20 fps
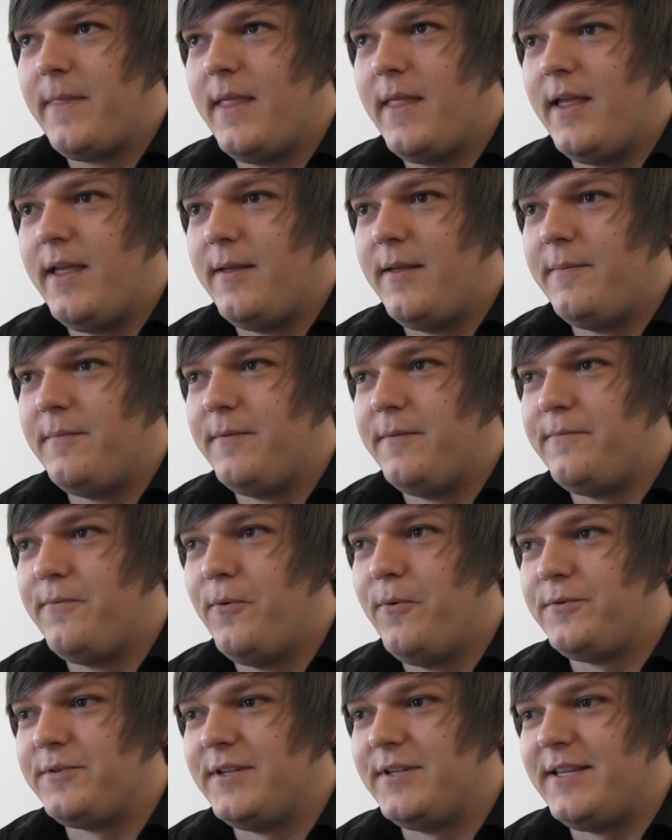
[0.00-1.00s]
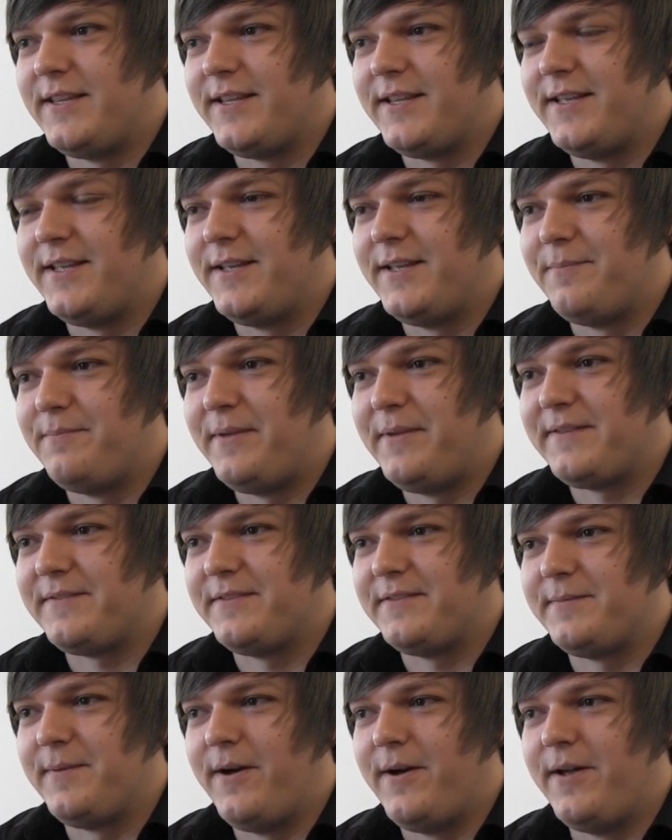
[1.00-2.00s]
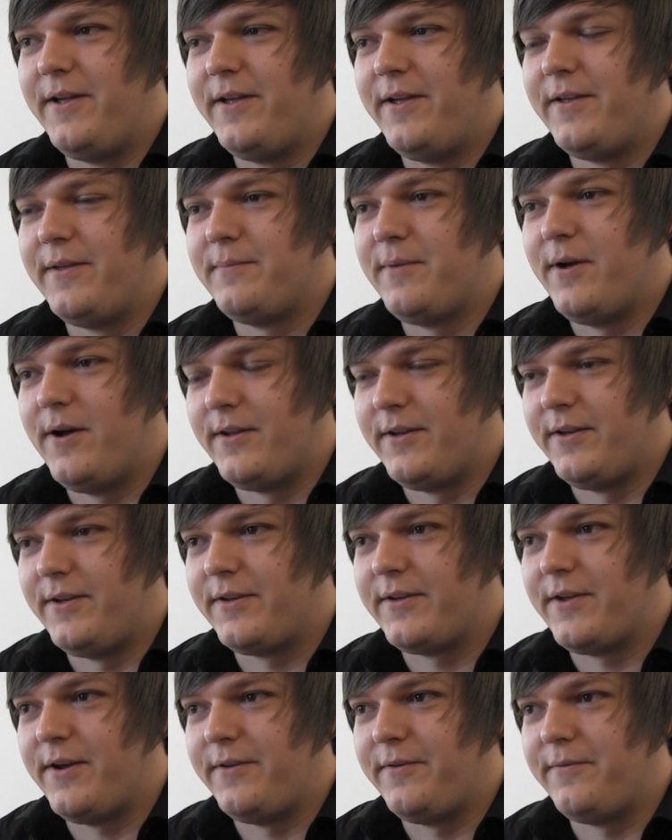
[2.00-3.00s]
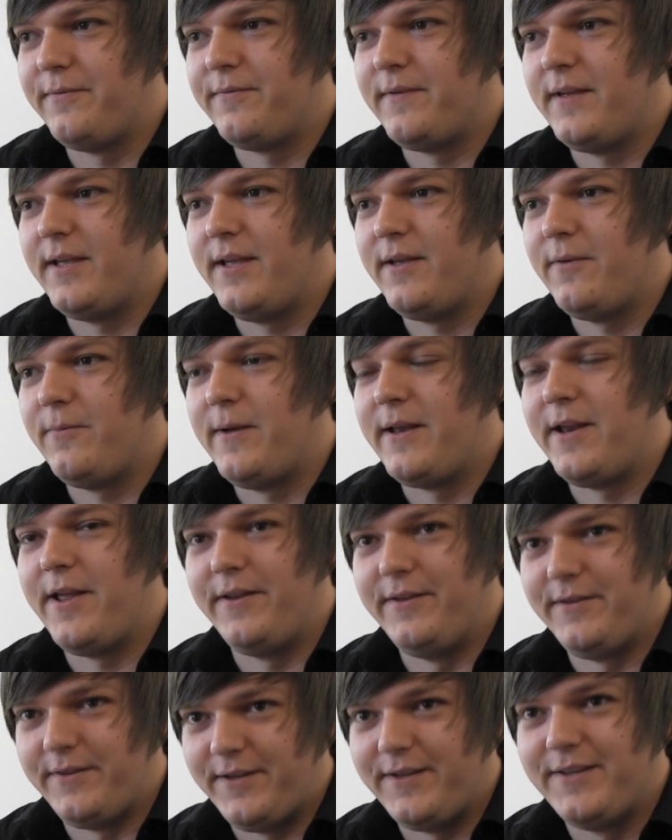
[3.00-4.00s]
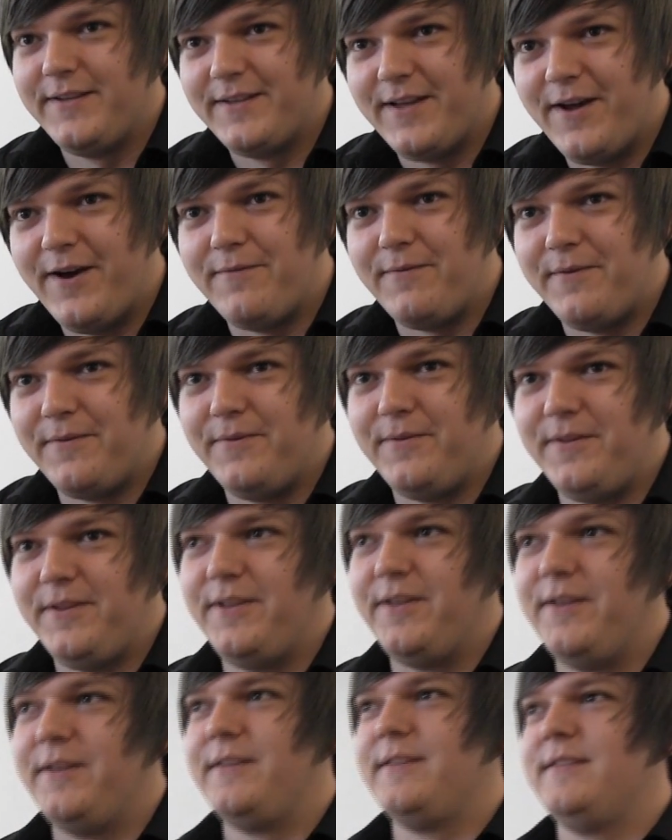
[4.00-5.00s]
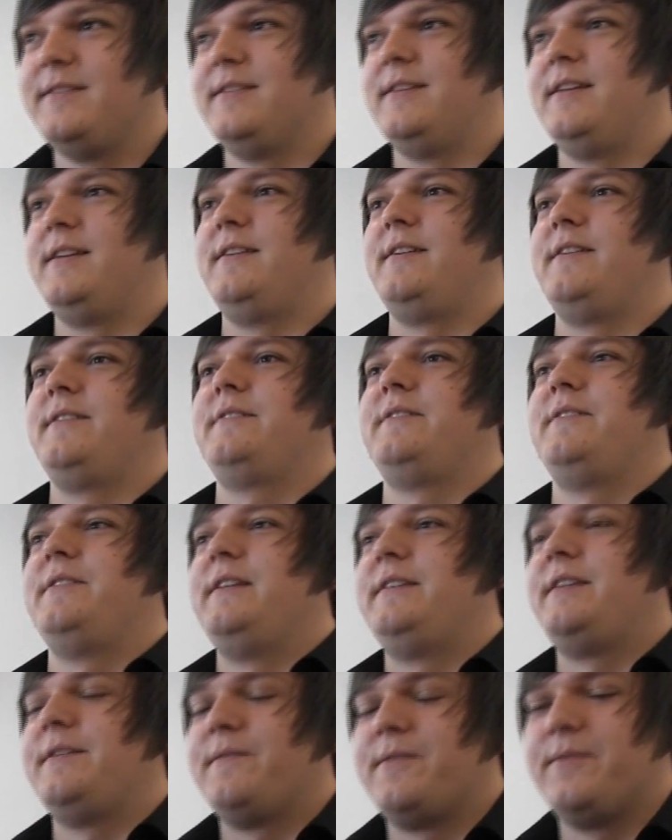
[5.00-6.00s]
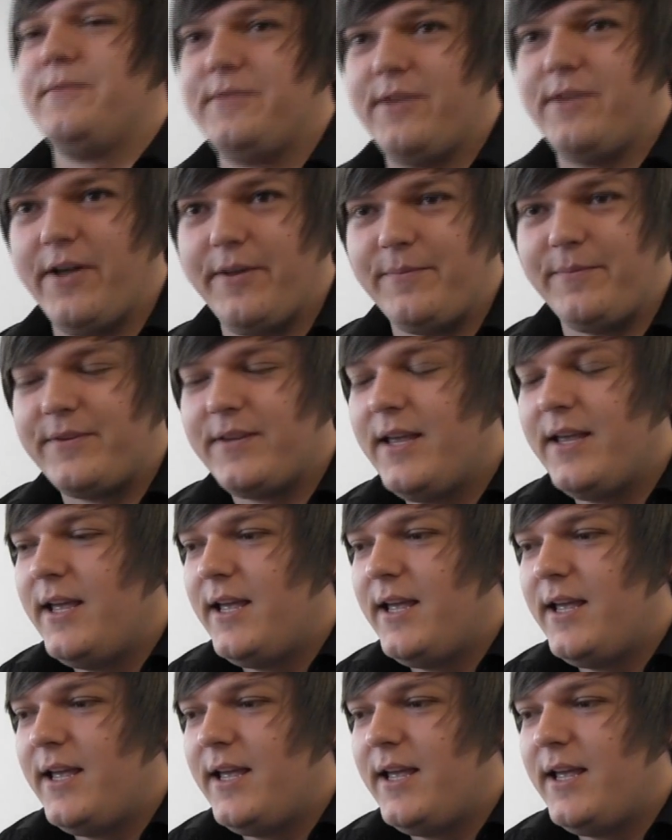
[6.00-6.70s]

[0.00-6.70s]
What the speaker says: Unfortunately, the business partner kind of went under halfway through the year in a difficult times.